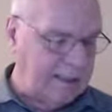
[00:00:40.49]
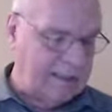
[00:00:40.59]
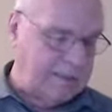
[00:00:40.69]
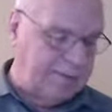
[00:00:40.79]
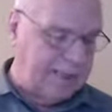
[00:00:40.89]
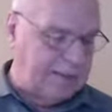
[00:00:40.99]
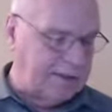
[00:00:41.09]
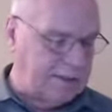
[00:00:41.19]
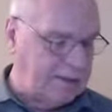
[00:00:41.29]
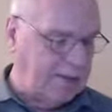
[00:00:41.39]
And his
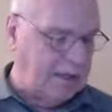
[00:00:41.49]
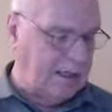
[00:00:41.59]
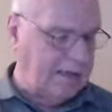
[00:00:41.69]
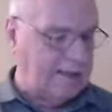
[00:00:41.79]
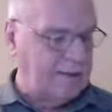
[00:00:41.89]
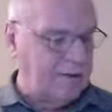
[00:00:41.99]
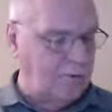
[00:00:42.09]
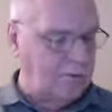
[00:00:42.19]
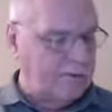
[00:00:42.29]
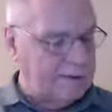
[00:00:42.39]
master saw that the
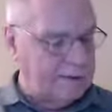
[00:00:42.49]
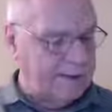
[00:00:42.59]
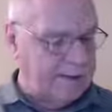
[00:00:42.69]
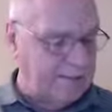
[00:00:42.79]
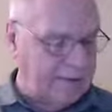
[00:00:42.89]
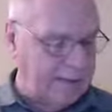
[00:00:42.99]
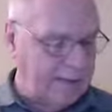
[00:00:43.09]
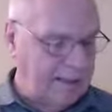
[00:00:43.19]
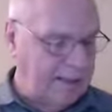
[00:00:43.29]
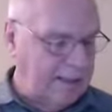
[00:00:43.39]
Lord was with him,
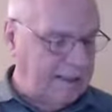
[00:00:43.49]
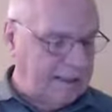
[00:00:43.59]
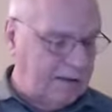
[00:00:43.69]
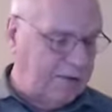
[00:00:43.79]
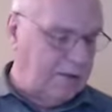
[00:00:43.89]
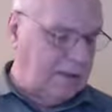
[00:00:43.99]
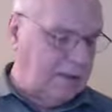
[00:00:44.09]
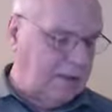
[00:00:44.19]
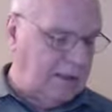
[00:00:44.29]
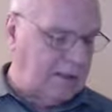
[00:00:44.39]
and that the Lord
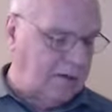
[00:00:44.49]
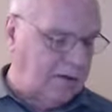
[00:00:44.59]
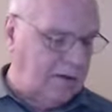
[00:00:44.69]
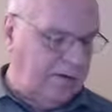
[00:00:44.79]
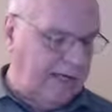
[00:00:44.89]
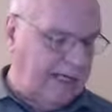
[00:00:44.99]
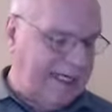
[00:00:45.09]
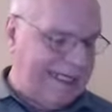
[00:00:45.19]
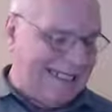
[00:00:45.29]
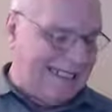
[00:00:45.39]
caused all
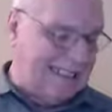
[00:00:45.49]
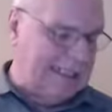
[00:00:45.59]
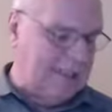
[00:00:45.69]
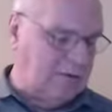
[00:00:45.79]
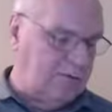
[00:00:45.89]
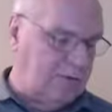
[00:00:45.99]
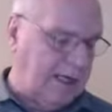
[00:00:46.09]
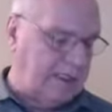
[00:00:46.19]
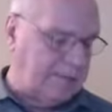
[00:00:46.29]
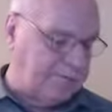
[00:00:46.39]
that he did to
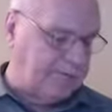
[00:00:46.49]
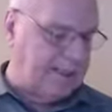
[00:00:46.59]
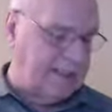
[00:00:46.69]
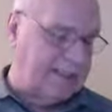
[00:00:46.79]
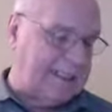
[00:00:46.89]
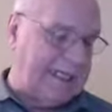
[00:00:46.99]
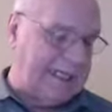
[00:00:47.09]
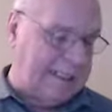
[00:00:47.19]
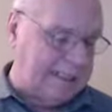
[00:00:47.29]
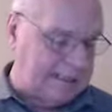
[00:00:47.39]
prosper in his
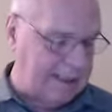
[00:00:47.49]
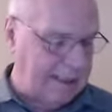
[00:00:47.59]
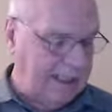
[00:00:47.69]
hands.